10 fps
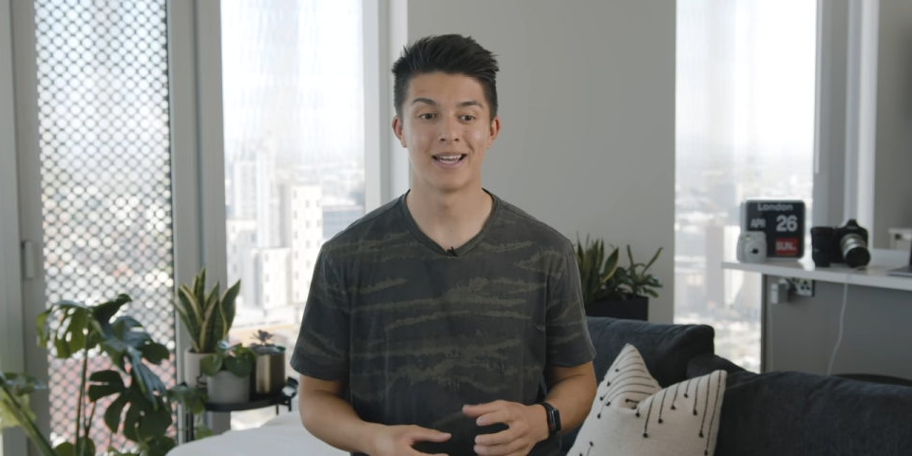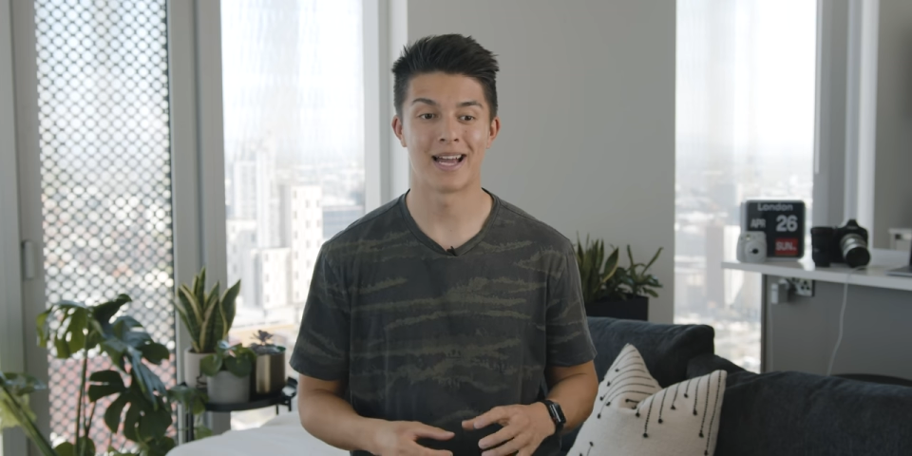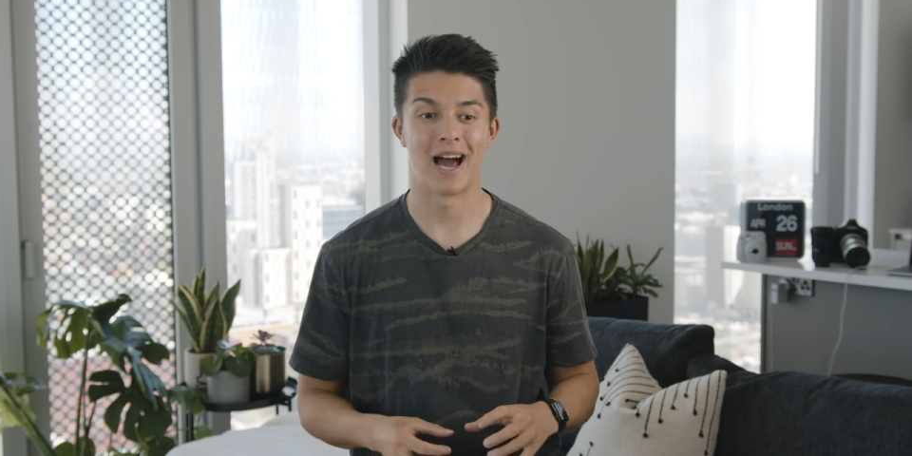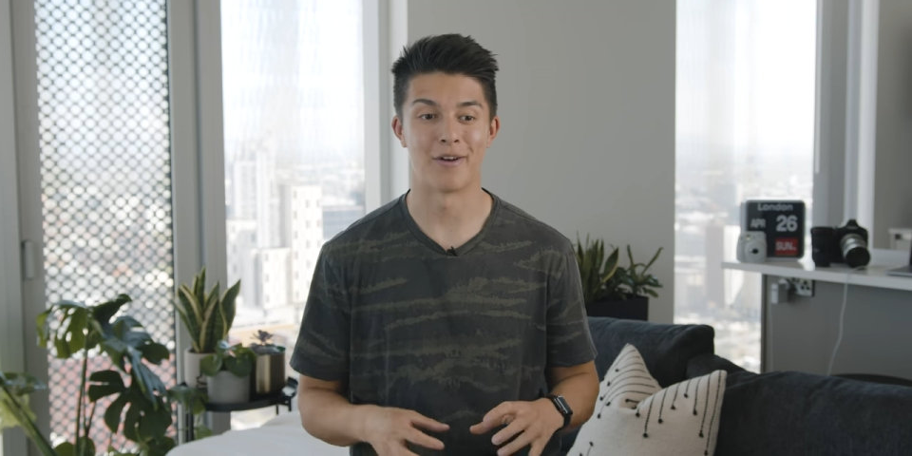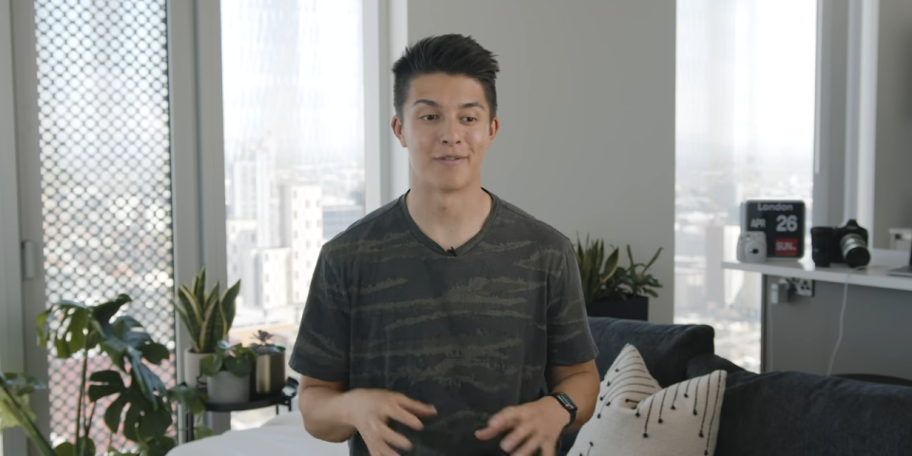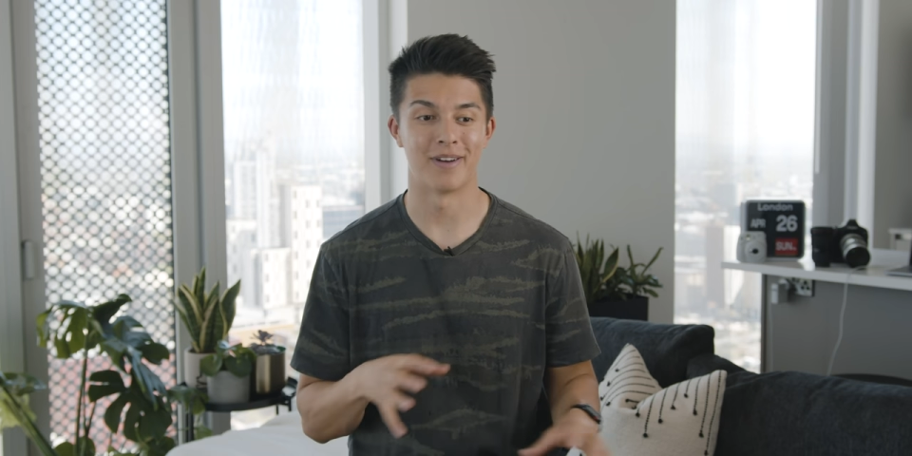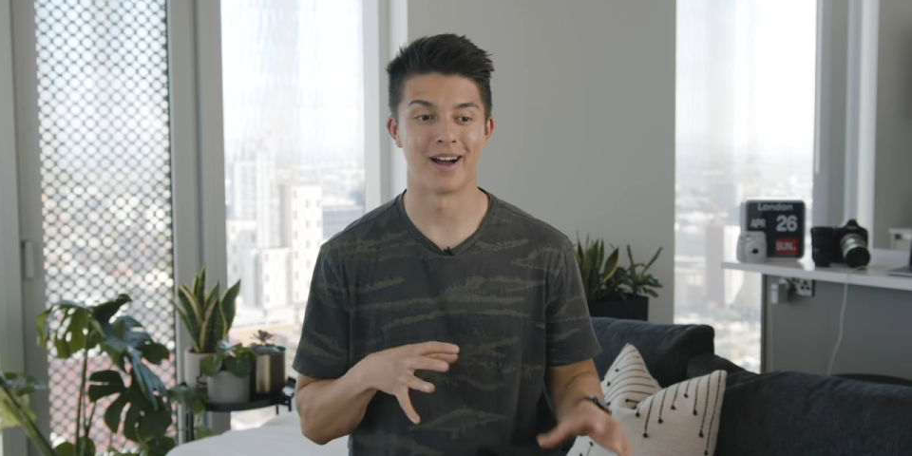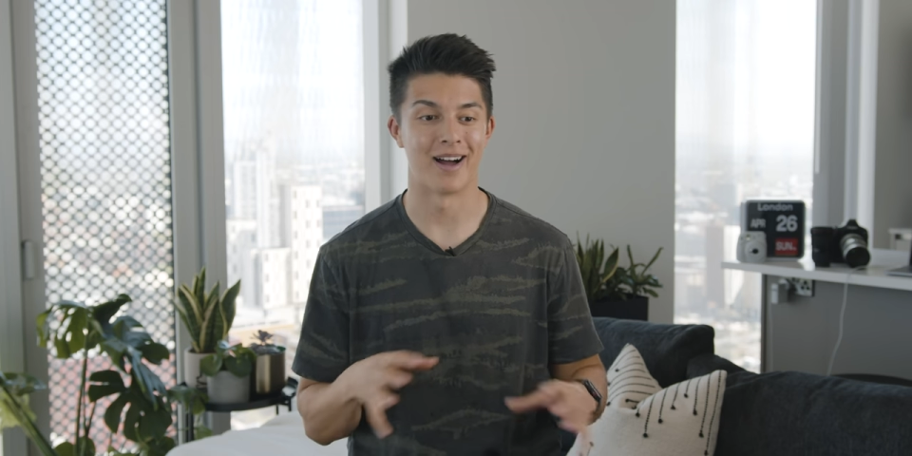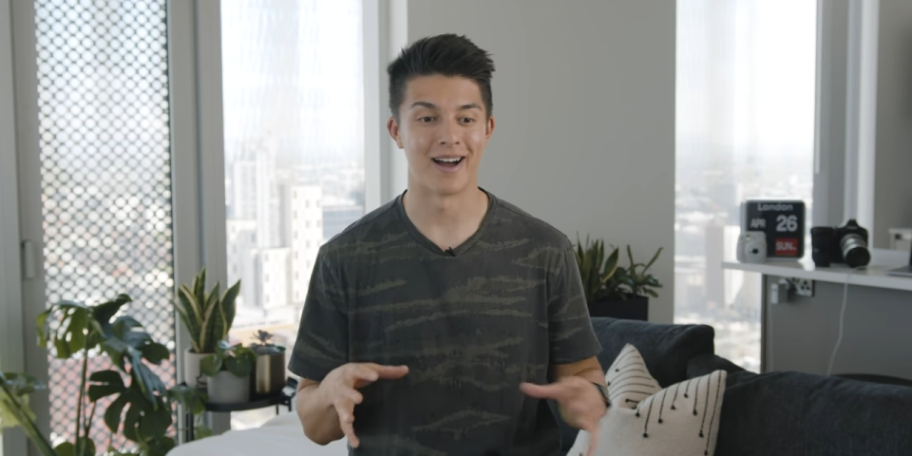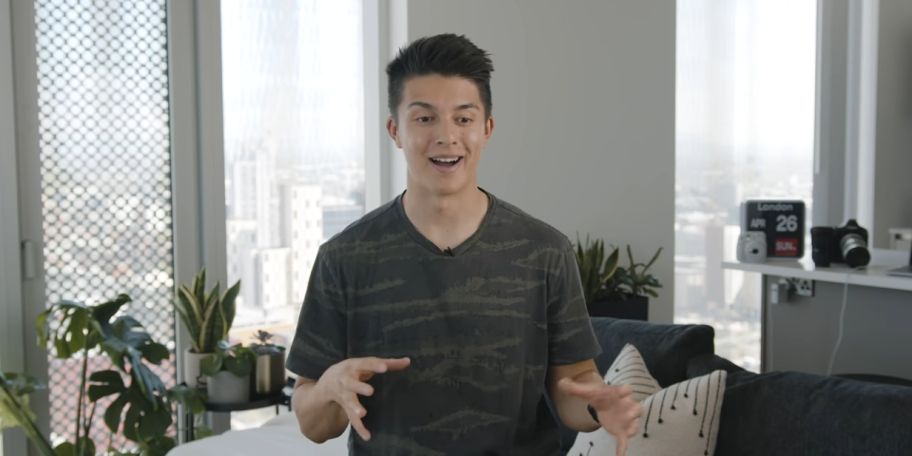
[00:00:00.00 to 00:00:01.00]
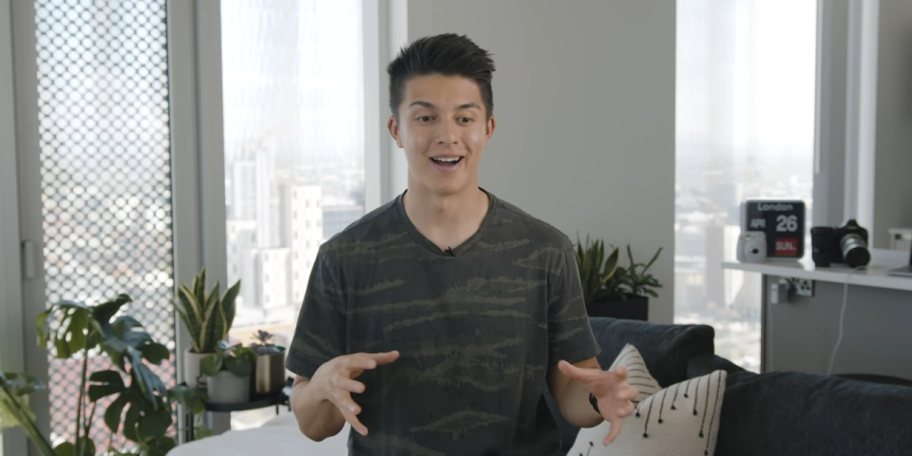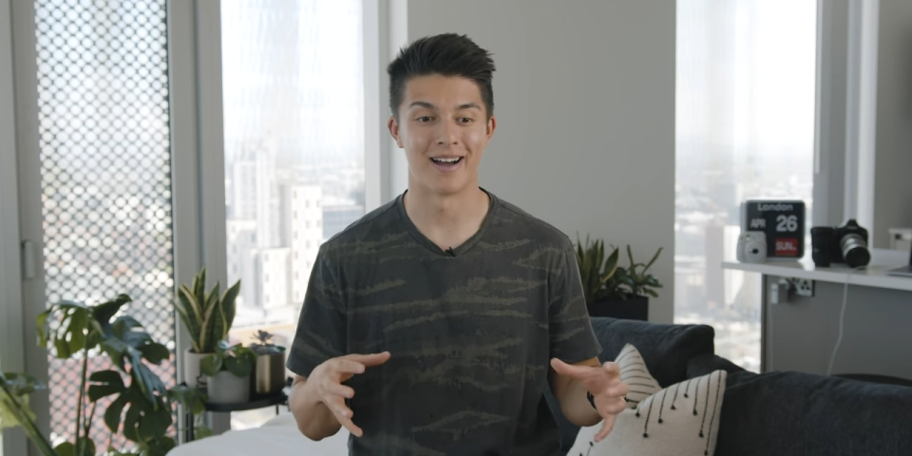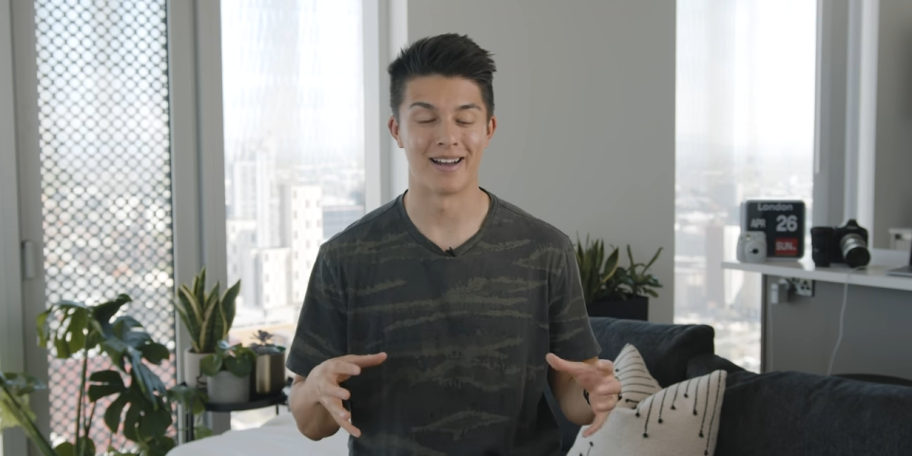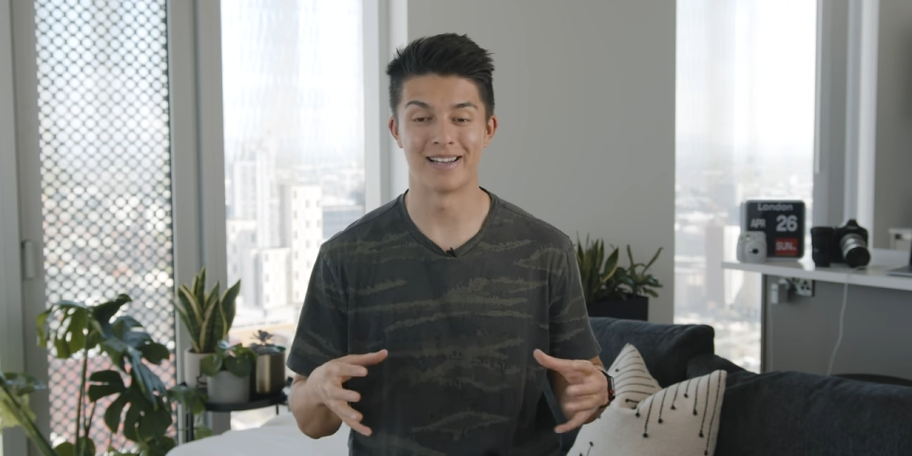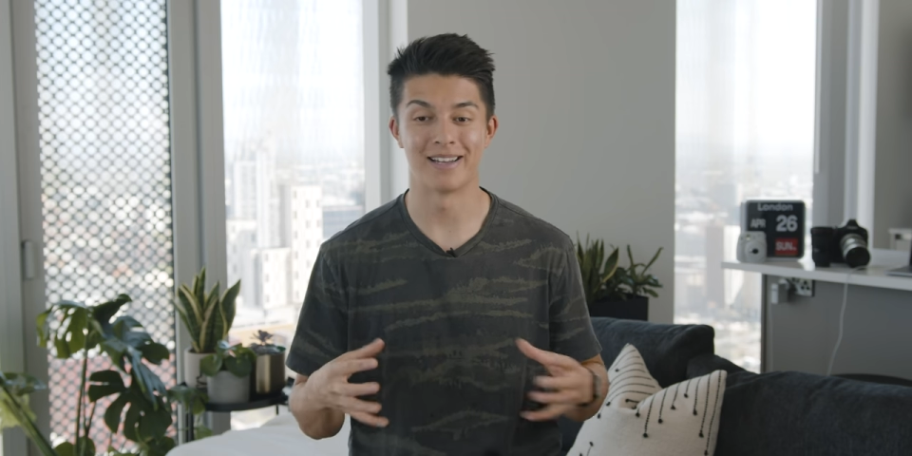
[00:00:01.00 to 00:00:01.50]
kind
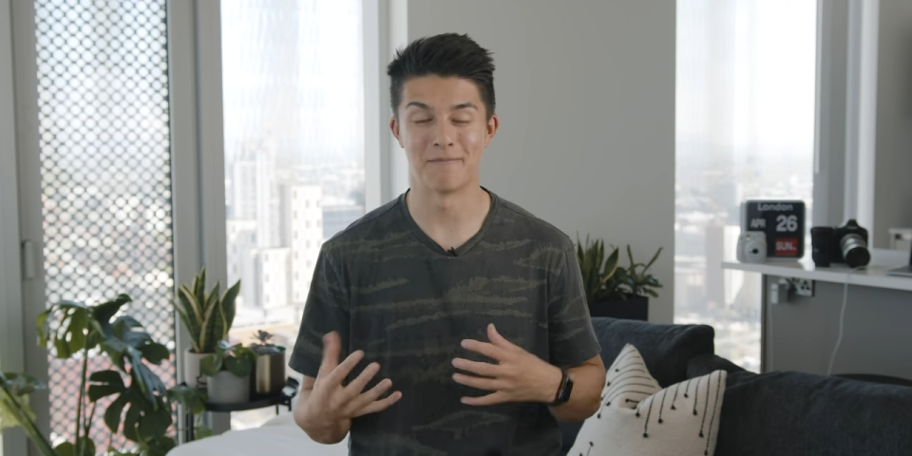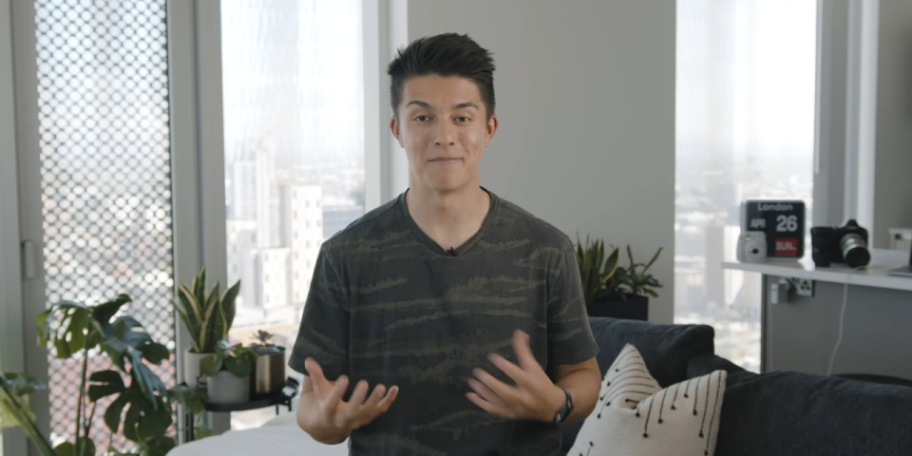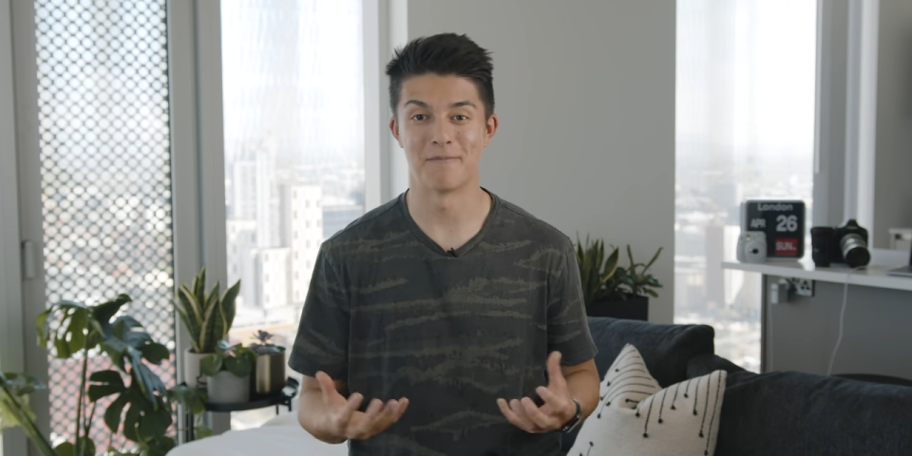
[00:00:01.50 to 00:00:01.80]
of